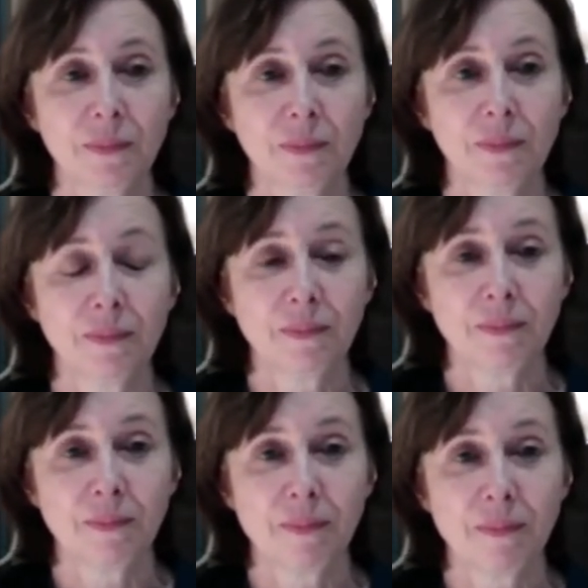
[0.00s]

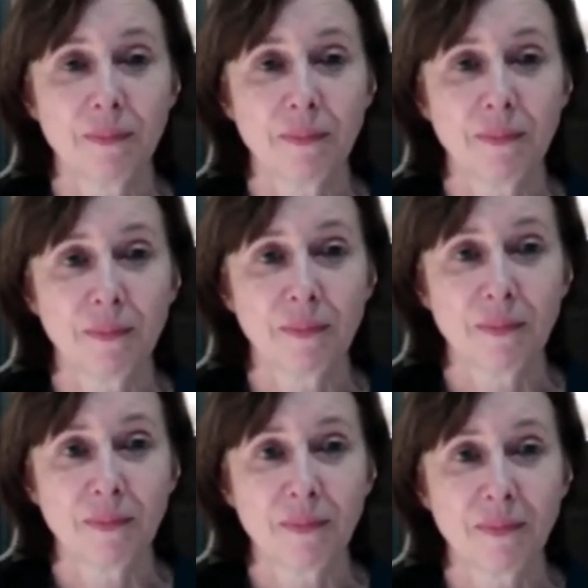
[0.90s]

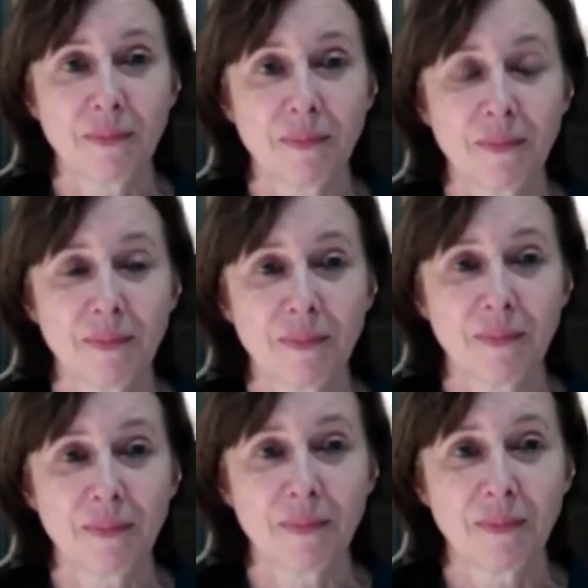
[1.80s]

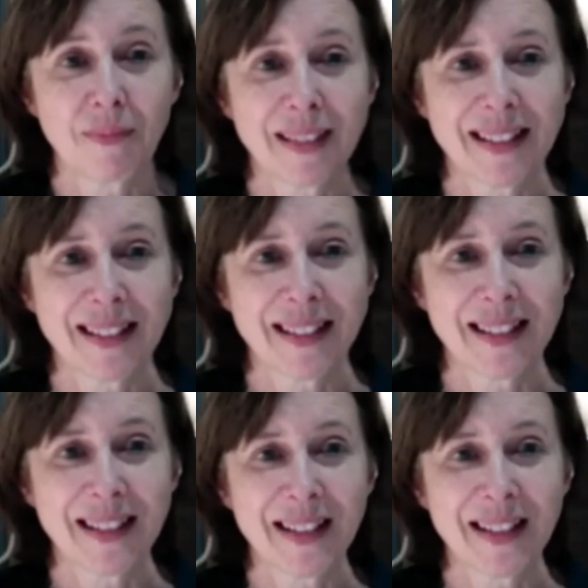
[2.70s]
This person isn't speaking.